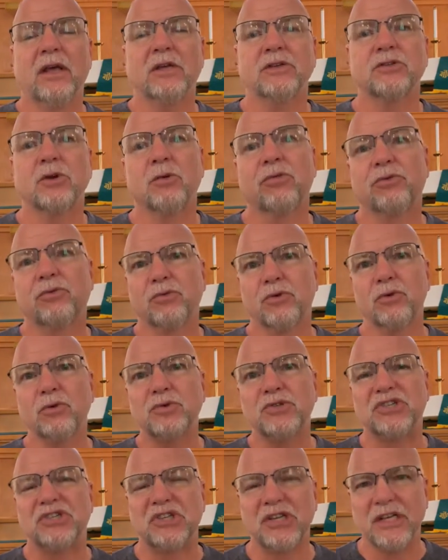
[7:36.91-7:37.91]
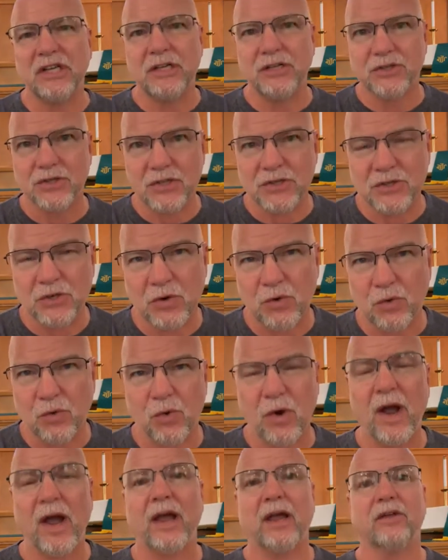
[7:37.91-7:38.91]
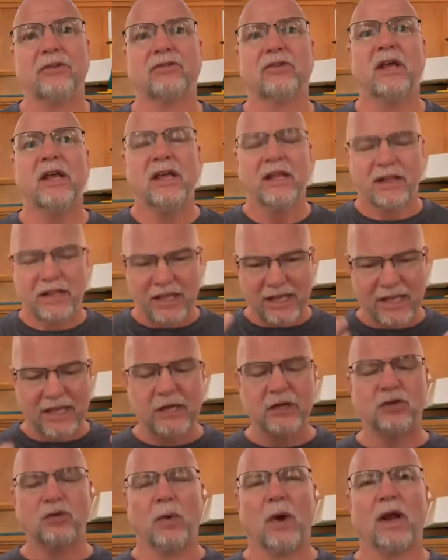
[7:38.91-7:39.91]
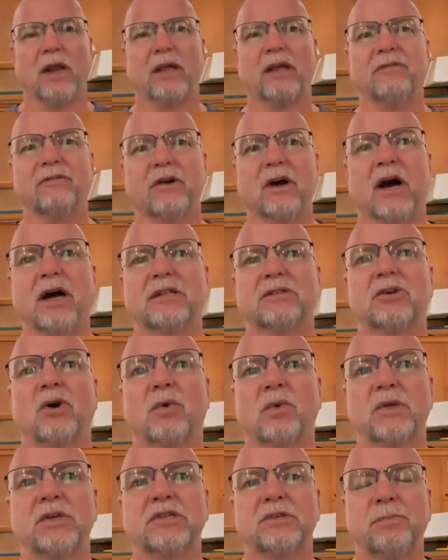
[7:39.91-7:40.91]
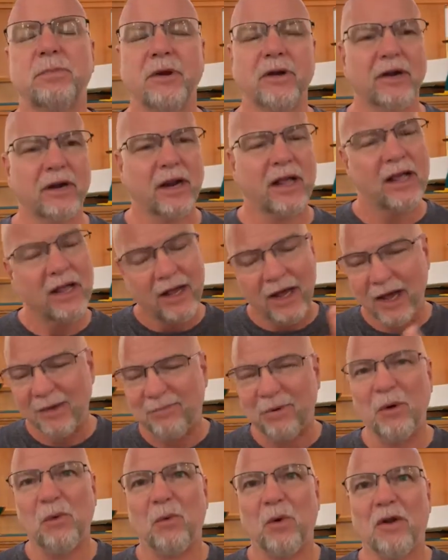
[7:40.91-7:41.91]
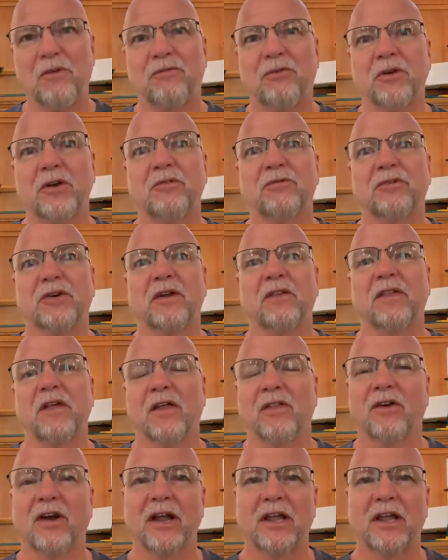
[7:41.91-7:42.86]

So through Jesus Christ, the indwelling of God's Holy Spirit, I put one foot in front of the other.